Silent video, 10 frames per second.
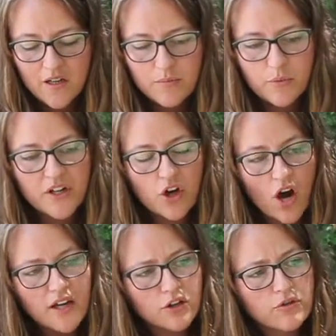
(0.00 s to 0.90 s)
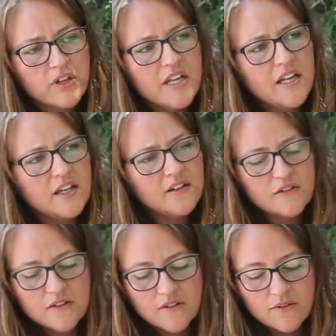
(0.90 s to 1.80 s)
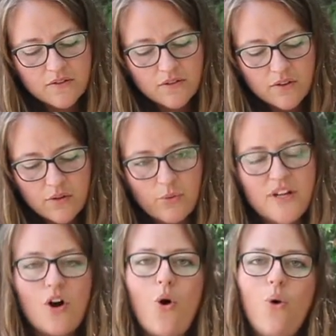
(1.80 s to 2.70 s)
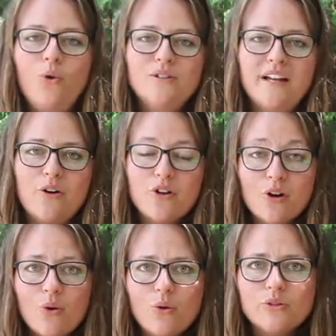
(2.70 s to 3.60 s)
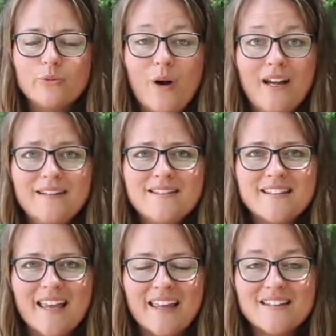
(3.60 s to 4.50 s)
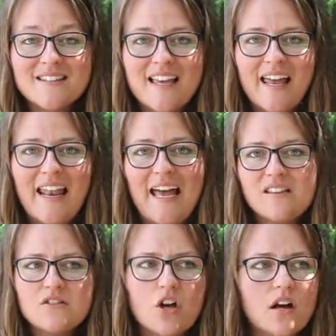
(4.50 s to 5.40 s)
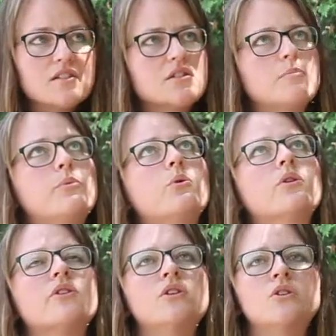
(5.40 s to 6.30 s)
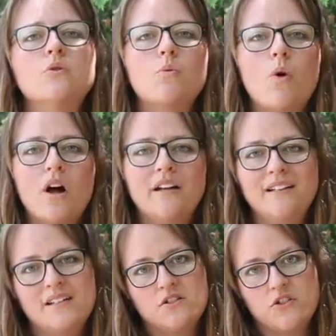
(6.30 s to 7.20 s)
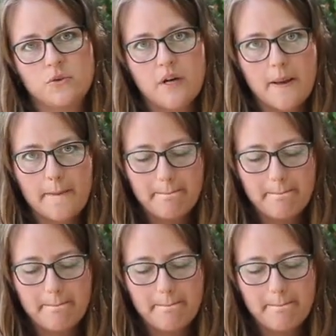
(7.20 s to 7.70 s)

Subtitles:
But when God agrees, we hold out our old wineskins and ask God to pour the new wine into it.